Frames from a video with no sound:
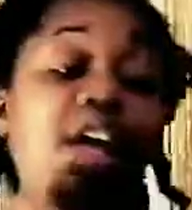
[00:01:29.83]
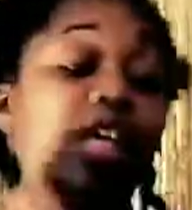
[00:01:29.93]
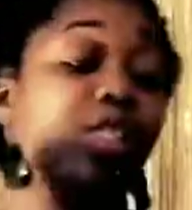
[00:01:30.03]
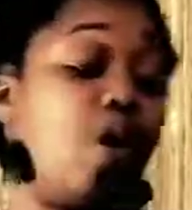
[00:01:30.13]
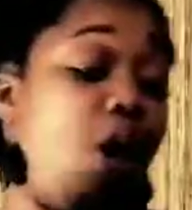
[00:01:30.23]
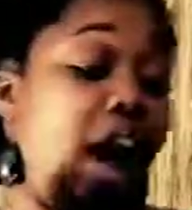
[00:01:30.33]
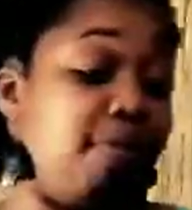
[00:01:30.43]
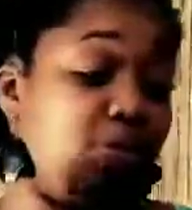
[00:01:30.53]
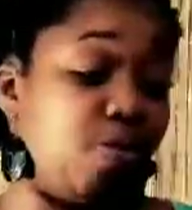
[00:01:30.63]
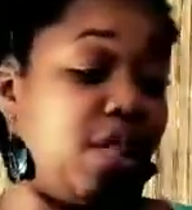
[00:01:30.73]
So
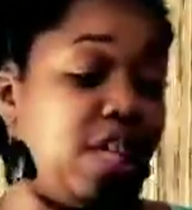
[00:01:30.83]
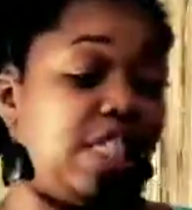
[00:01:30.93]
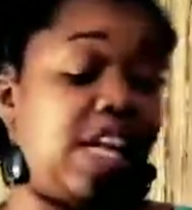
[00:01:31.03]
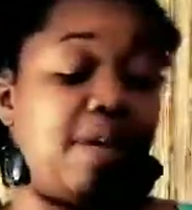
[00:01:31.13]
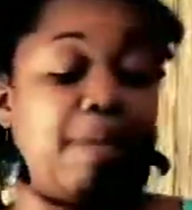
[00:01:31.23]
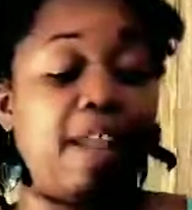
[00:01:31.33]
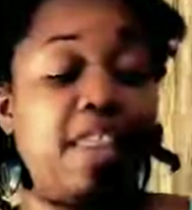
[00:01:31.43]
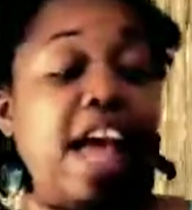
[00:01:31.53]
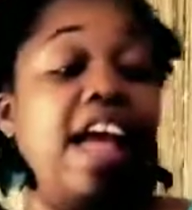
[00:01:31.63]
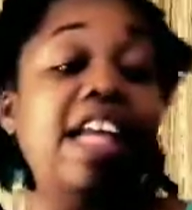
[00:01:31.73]
I was really excited
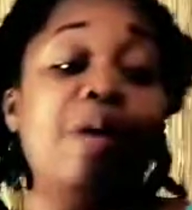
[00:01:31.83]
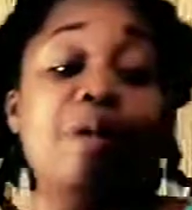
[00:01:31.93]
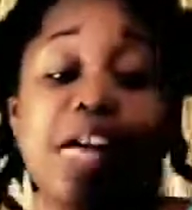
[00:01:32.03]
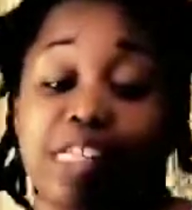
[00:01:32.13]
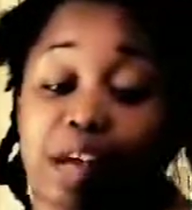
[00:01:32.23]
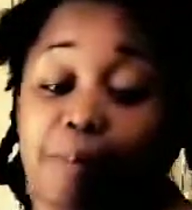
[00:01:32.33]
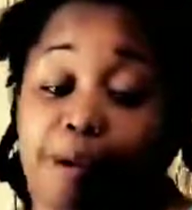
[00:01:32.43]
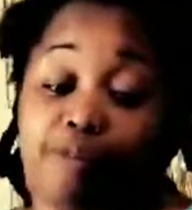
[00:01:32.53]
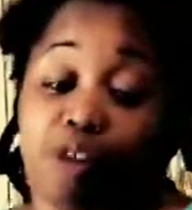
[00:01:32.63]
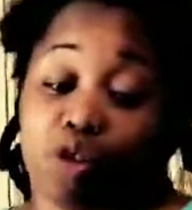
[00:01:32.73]
about that. And then when I saw
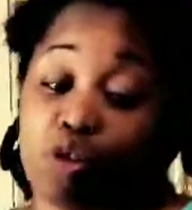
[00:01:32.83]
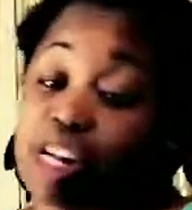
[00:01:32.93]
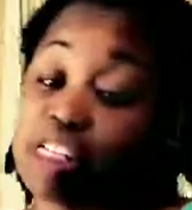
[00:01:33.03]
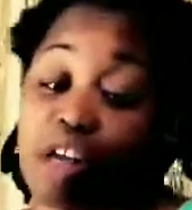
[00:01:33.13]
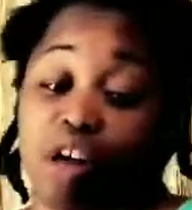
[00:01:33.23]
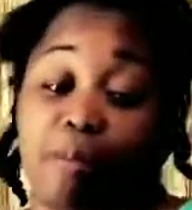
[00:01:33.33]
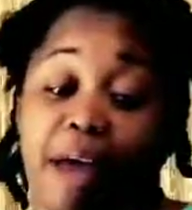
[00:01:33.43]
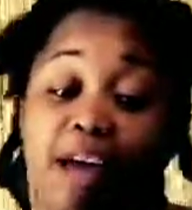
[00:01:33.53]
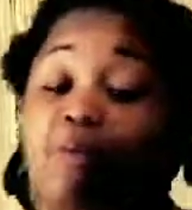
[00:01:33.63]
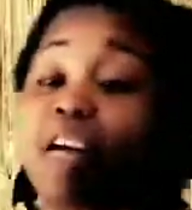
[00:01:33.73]
Buffalo Trace on the
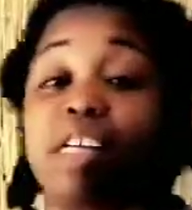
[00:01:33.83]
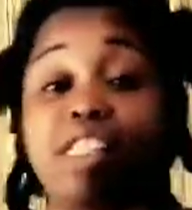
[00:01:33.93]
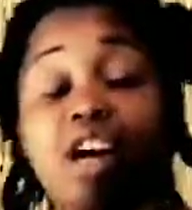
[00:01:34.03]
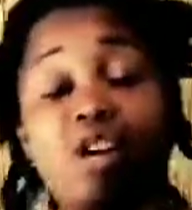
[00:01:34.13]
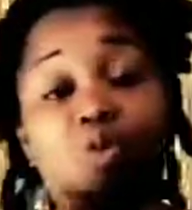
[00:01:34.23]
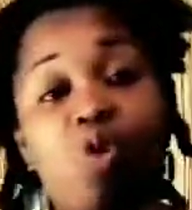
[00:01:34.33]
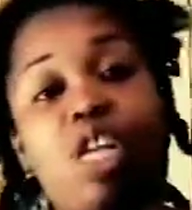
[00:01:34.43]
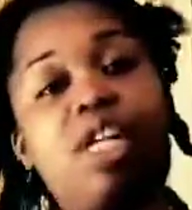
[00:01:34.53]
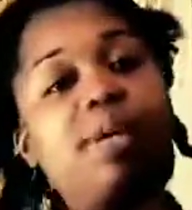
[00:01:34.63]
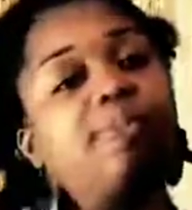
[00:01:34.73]
back, when I started
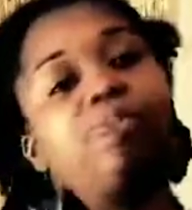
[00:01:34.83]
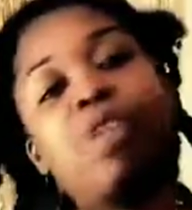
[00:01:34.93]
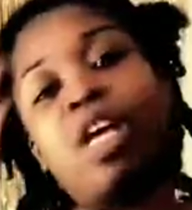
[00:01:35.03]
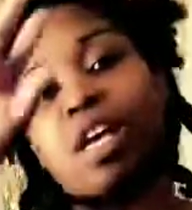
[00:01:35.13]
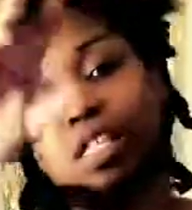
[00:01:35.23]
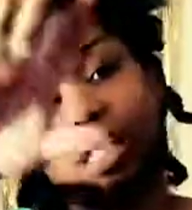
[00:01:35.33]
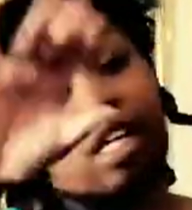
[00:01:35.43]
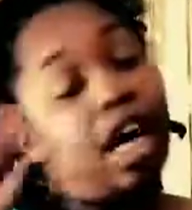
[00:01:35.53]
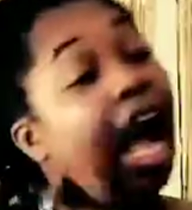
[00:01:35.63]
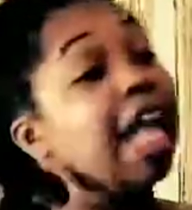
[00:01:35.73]
reading,
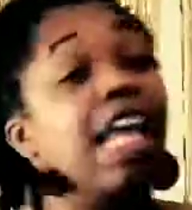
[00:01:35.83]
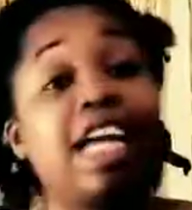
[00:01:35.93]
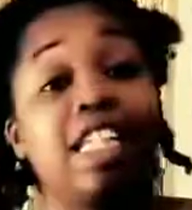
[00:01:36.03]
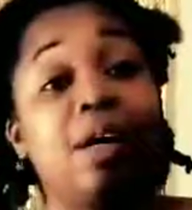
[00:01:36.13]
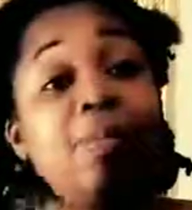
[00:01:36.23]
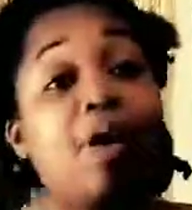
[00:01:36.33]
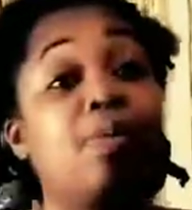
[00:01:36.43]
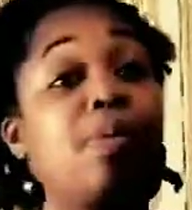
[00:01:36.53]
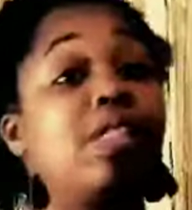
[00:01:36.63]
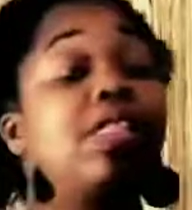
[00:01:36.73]
look, I like their
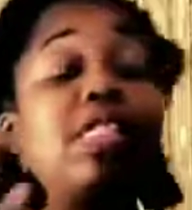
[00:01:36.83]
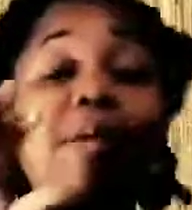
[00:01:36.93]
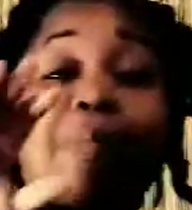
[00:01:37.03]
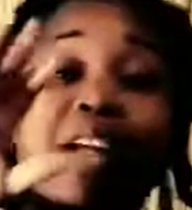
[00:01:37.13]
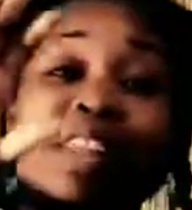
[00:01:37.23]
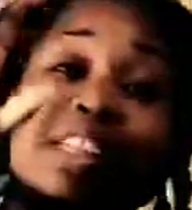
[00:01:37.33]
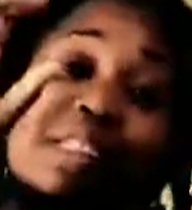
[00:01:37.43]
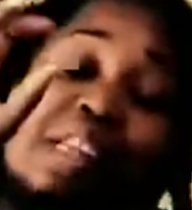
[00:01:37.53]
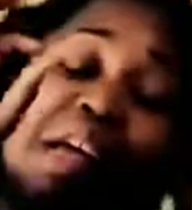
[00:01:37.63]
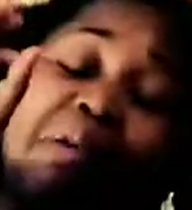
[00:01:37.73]
bourbons. They make this
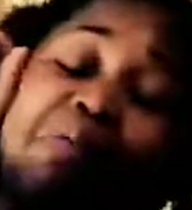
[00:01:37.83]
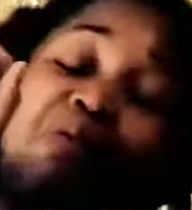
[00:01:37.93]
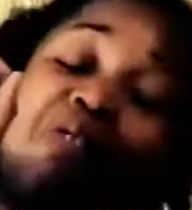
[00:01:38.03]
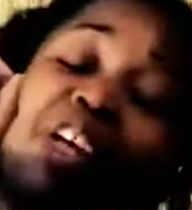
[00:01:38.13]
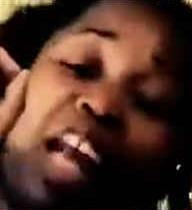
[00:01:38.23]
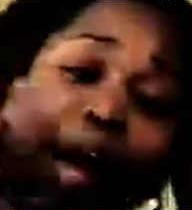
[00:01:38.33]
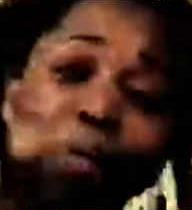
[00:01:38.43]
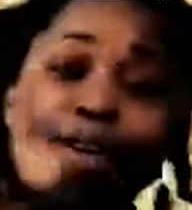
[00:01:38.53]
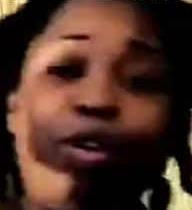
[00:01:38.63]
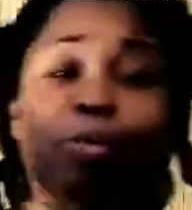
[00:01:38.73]

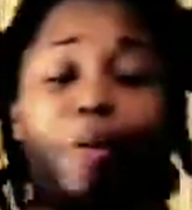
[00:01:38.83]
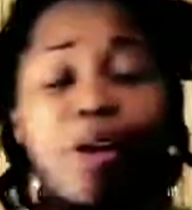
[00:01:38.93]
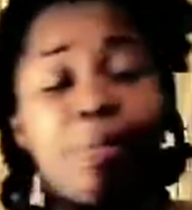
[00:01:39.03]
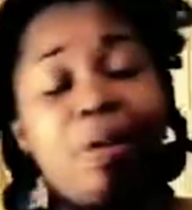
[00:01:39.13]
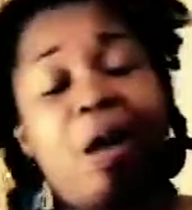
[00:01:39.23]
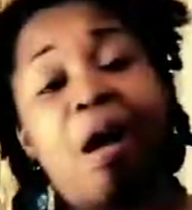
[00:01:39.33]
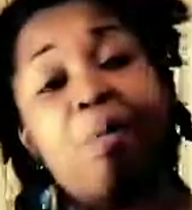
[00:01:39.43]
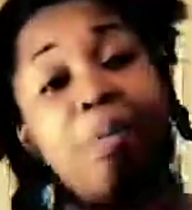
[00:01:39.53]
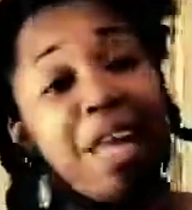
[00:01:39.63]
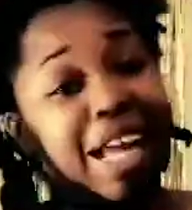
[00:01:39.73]
phenomenal bourbon
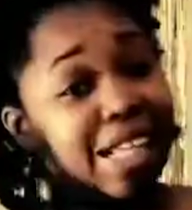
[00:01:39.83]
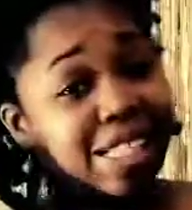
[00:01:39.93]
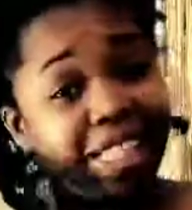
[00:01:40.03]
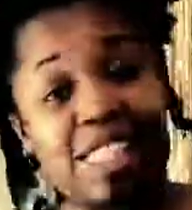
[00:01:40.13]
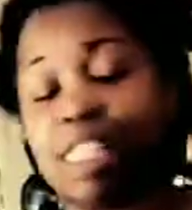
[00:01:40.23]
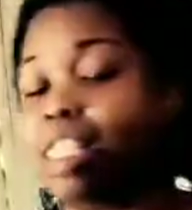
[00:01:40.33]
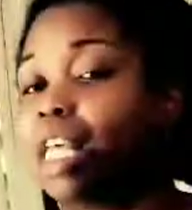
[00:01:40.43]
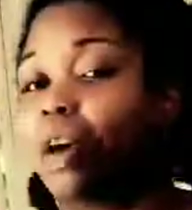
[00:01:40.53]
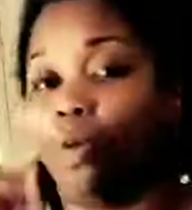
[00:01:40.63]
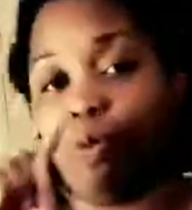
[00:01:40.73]
called Blanton's.
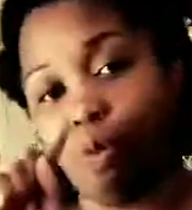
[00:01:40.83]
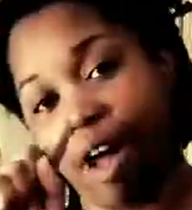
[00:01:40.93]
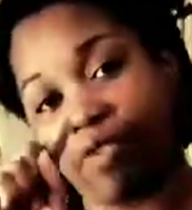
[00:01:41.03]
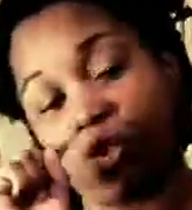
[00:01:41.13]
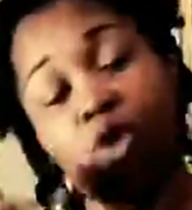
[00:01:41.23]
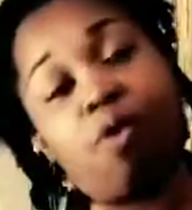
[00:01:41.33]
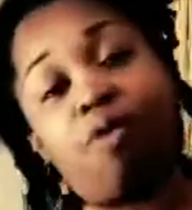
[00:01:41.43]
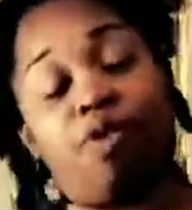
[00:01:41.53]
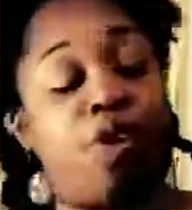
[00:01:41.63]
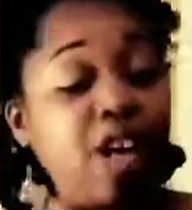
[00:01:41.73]
We'll have to do a
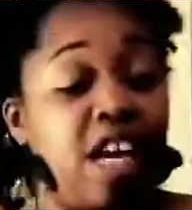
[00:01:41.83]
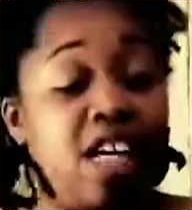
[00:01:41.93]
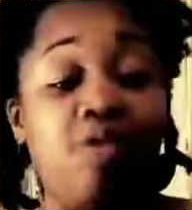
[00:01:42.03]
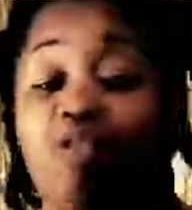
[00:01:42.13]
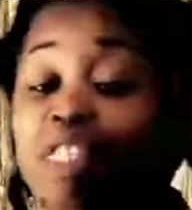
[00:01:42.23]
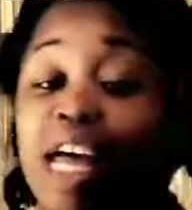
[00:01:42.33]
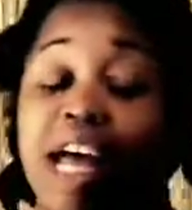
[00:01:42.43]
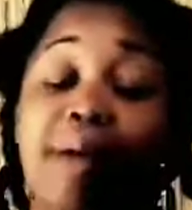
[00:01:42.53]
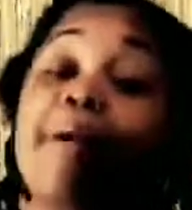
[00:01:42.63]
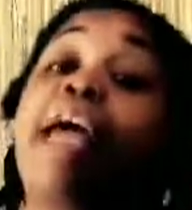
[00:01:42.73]
review on that a different
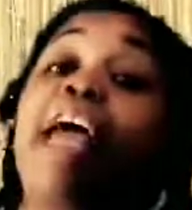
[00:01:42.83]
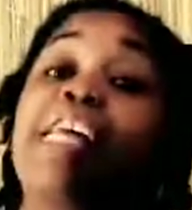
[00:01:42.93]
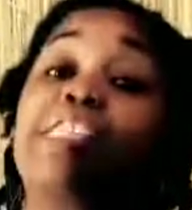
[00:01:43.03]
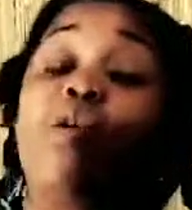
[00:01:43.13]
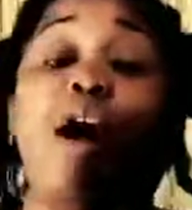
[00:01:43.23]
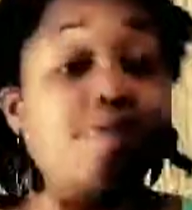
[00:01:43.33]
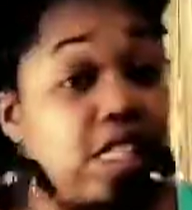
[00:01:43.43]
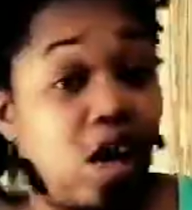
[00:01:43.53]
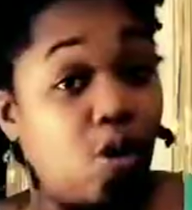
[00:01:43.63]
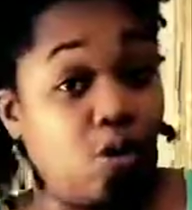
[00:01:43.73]
time. And so I was
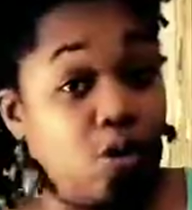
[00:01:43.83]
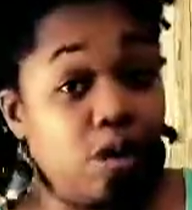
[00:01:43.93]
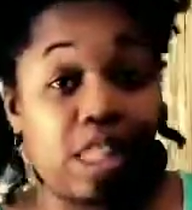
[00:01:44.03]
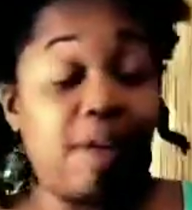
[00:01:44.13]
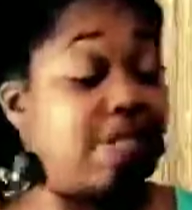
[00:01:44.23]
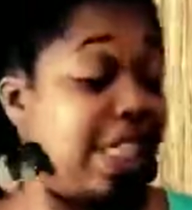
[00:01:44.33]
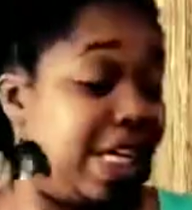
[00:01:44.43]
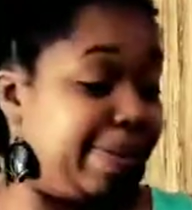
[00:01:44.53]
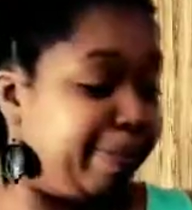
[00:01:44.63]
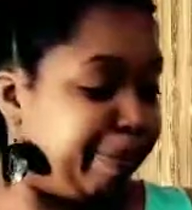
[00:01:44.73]
sold. That was
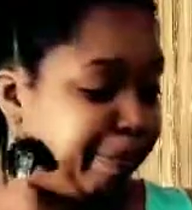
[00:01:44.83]
it.